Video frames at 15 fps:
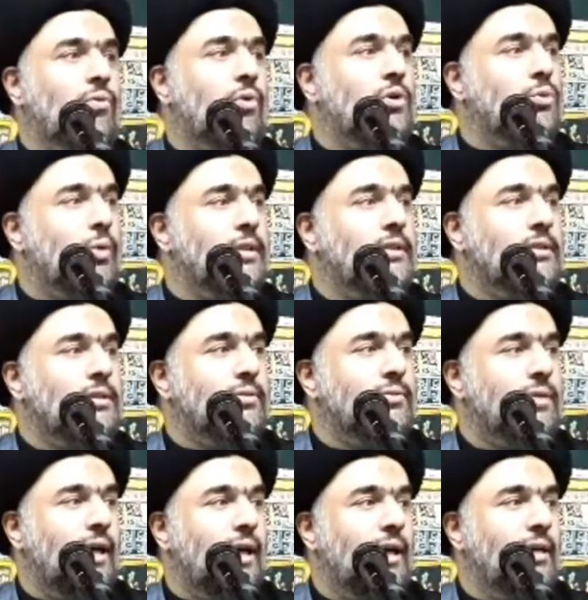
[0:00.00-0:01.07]
for
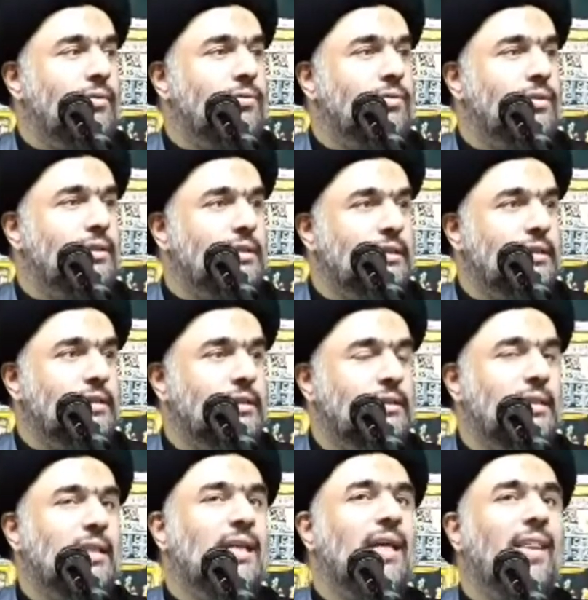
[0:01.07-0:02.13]
25
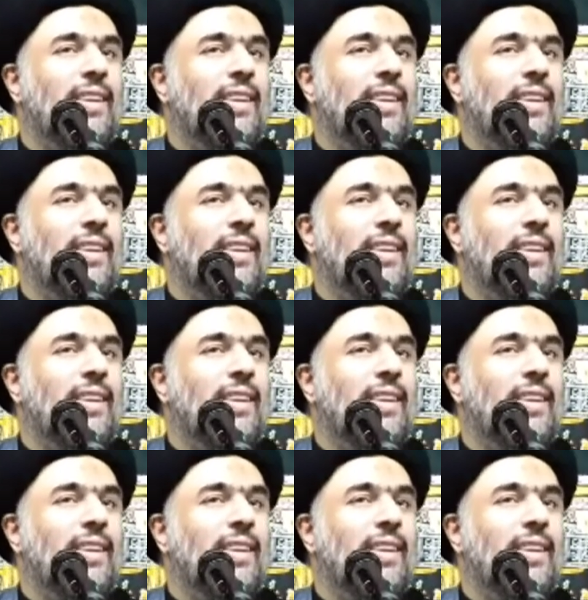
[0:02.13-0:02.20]
years.